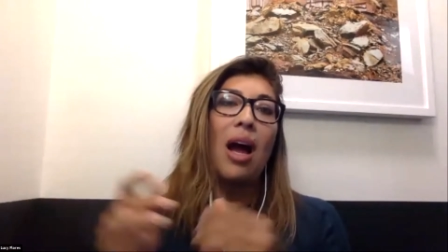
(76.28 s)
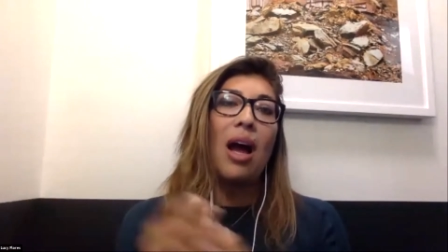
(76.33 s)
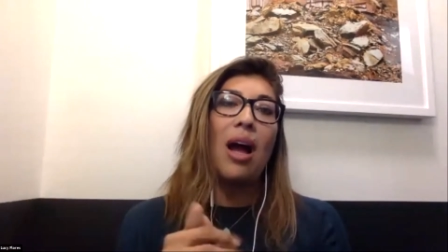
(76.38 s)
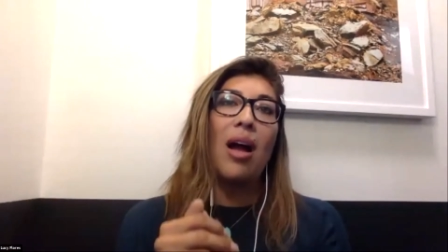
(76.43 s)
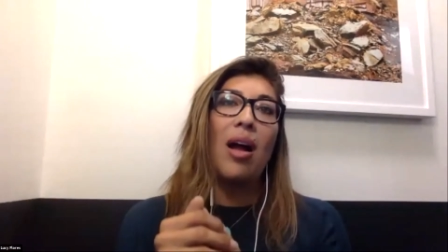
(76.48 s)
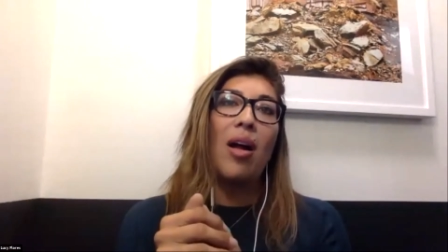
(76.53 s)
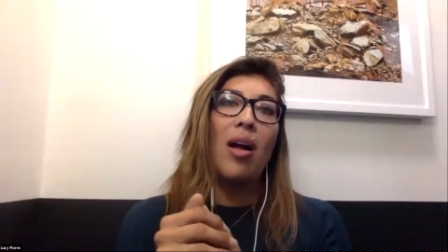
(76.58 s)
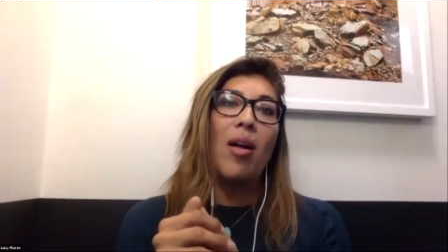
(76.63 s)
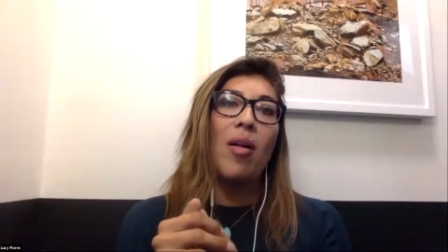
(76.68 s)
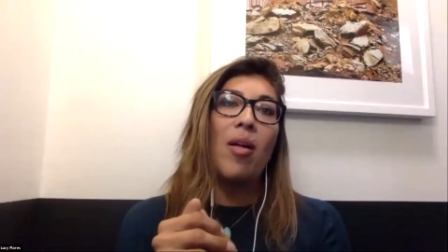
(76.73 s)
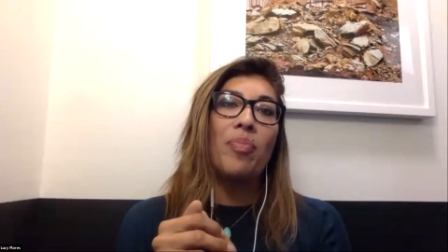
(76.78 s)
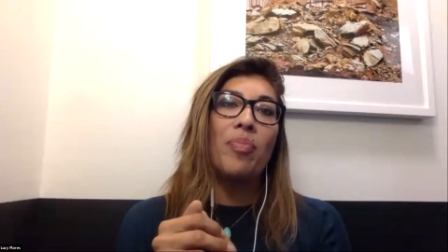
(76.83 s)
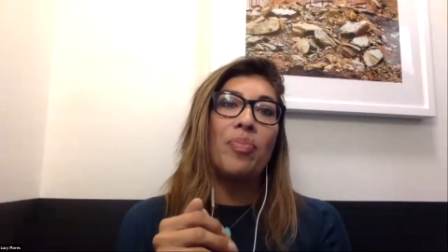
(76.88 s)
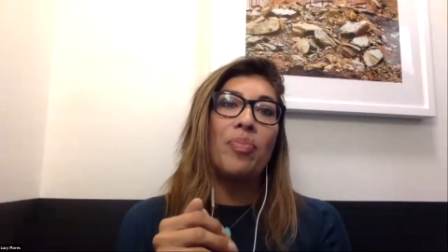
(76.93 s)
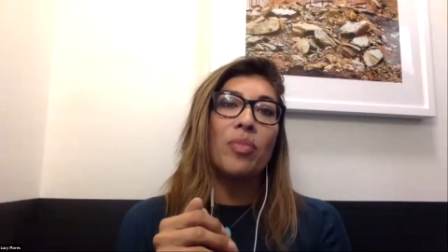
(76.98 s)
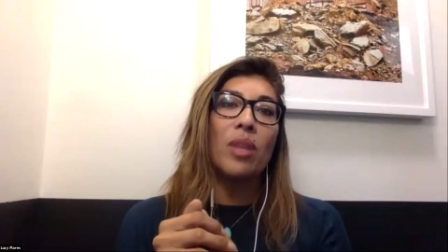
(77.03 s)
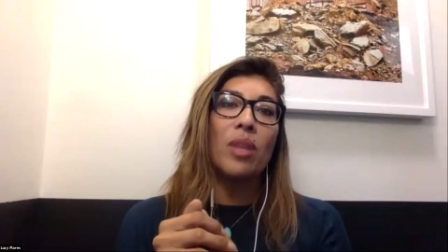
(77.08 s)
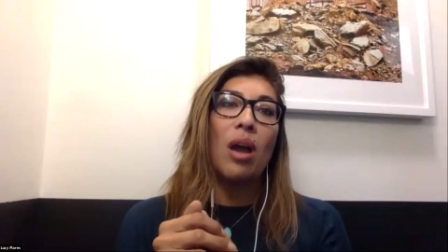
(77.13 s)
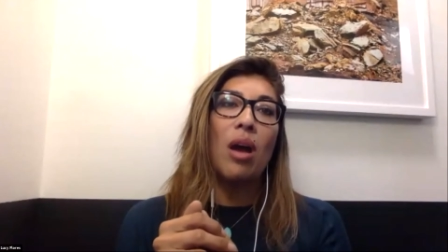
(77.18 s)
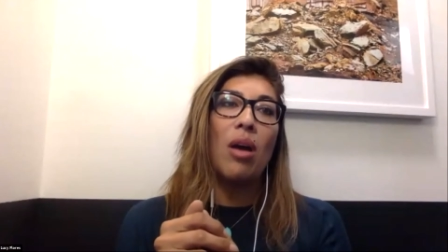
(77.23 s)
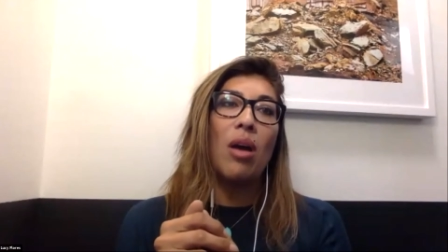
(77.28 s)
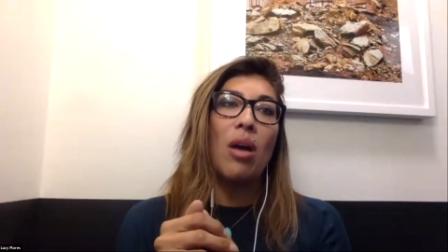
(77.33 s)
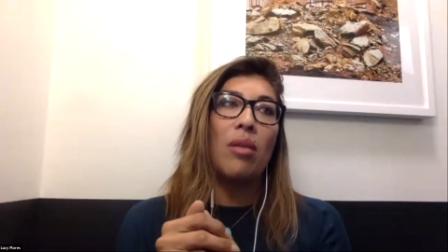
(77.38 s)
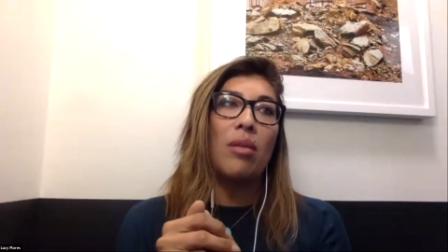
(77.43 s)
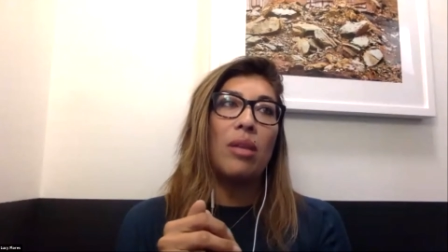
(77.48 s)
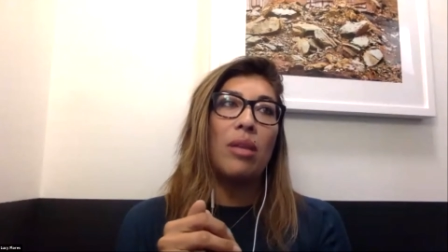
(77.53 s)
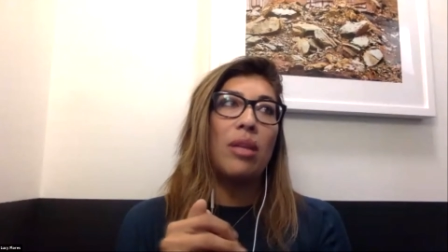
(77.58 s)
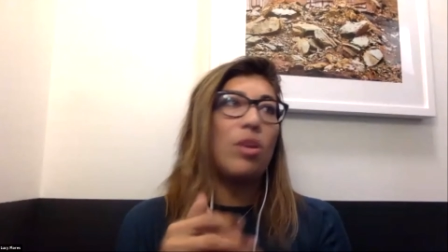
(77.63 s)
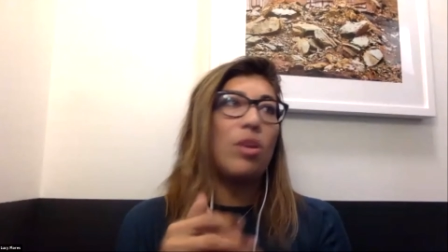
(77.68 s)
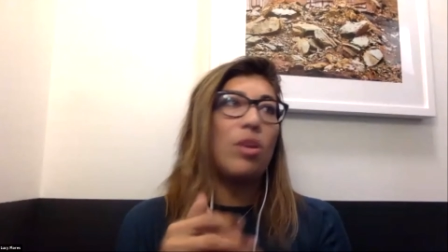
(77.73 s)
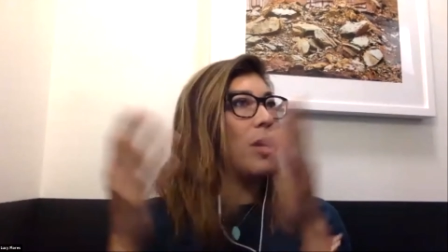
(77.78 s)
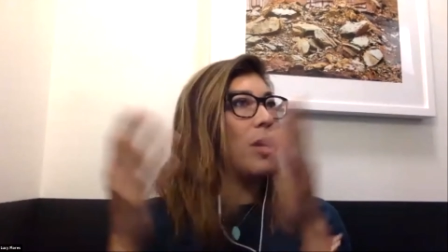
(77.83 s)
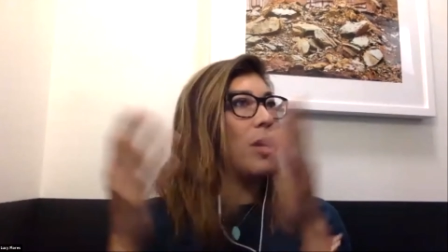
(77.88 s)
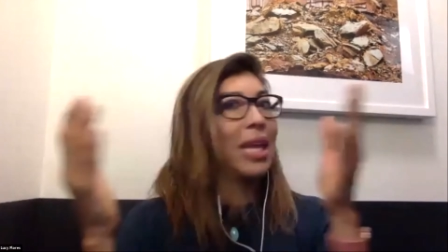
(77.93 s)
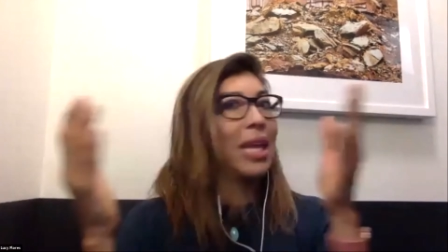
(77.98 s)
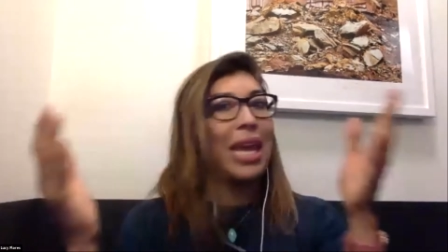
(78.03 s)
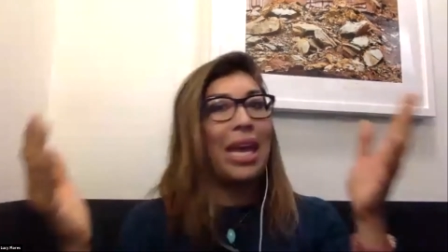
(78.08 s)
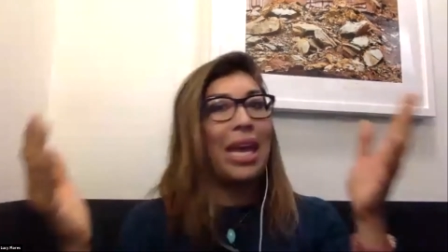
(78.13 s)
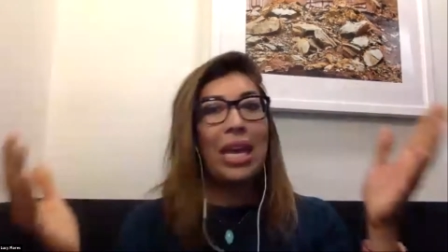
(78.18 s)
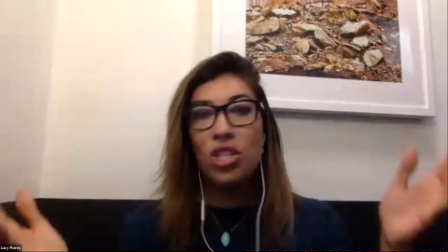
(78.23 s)
Um, on, you know, on
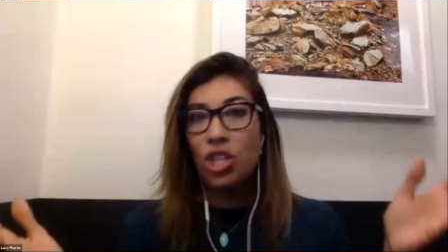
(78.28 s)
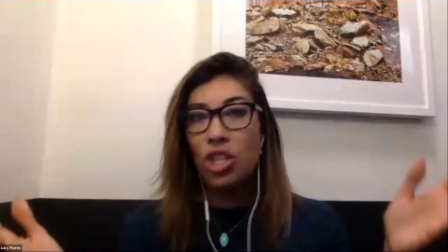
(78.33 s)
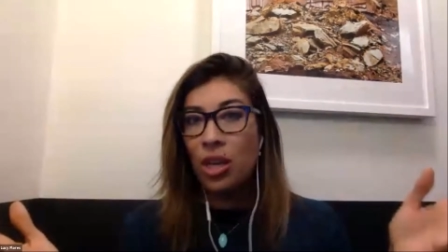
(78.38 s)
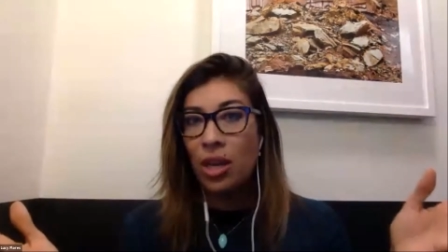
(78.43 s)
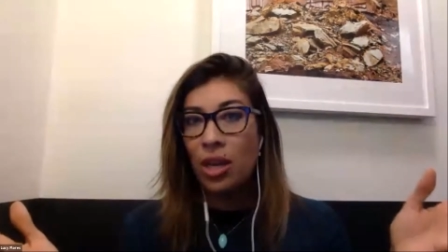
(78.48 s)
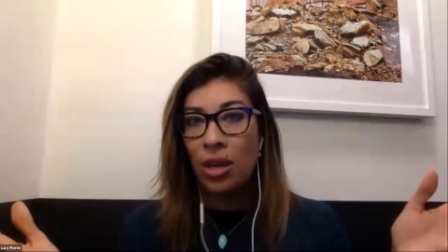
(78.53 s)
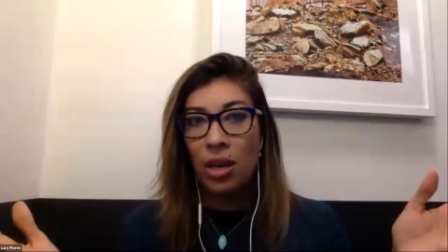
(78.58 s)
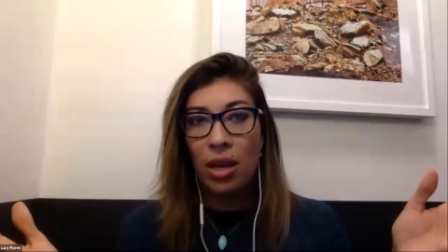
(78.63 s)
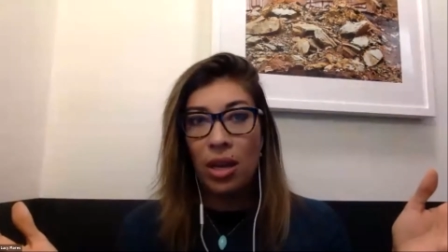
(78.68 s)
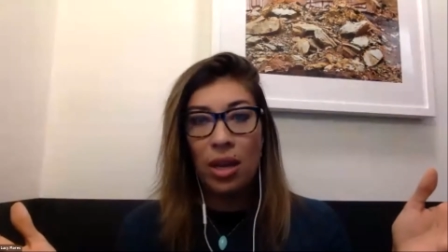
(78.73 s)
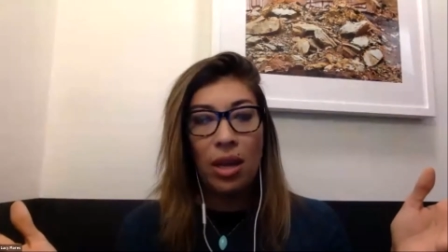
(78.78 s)
occasion,